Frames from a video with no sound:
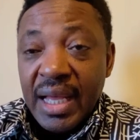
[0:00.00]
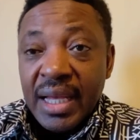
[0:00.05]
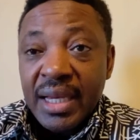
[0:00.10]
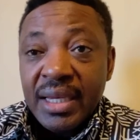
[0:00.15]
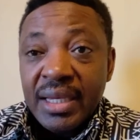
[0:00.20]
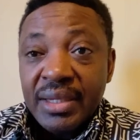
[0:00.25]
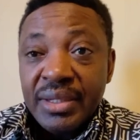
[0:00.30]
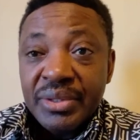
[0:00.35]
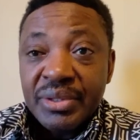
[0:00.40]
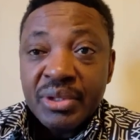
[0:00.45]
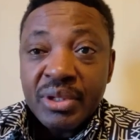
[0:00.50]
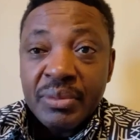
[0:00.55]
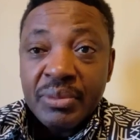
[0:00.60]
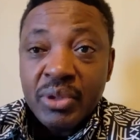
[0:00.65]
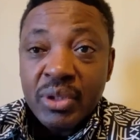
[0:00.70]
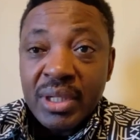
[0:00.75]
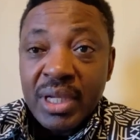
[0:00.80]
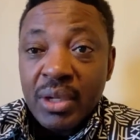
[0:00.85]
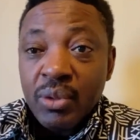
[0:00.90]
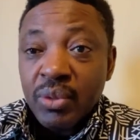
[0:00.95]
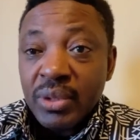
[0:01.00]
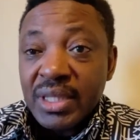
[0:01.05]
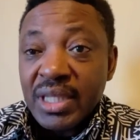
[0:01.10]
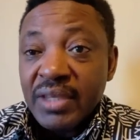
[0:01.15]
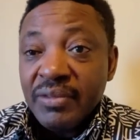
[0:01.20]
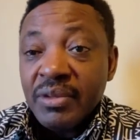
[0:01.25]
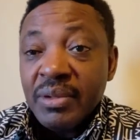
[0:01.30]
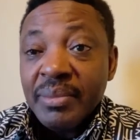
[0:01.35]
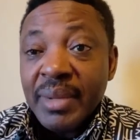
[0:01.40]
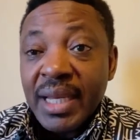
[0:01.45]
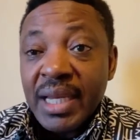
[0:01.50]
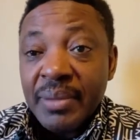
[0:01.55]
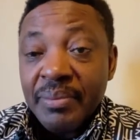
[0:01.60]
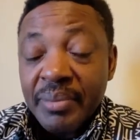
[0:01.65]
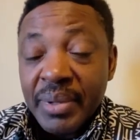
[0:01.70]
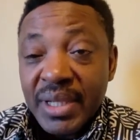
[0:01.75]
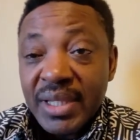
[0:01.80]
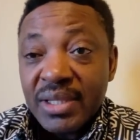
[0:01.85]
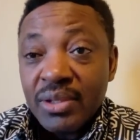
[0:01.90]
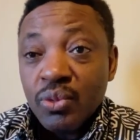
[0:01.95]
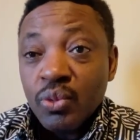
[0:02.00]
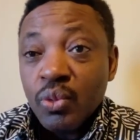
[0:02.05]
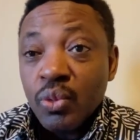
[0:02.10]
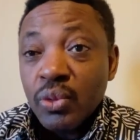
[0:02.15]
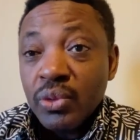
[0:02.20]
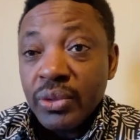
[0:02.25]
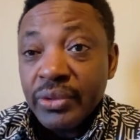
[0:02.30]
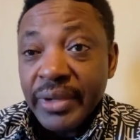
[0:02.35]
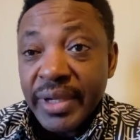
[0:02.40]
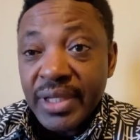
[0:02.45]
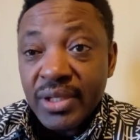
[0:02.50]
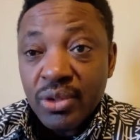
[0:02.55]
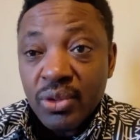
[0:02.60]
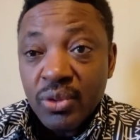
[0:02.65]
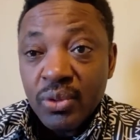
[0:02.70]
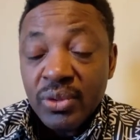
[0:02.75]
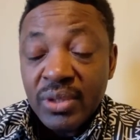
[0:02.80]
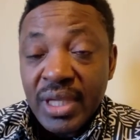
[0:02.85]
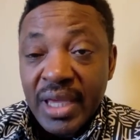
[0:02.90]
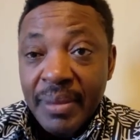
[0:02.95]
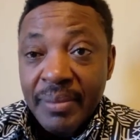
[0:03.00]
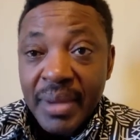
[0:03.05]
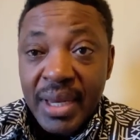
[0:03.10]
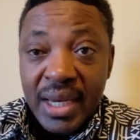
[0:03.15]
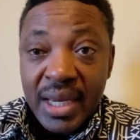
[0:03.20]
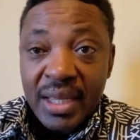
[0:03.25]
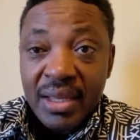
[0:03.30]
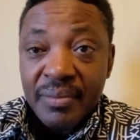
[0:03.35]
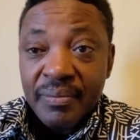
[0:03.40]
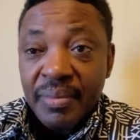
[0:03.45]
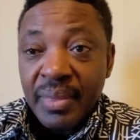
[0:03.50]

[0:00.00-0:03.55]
and the description that was given by the person who rescued Kemende.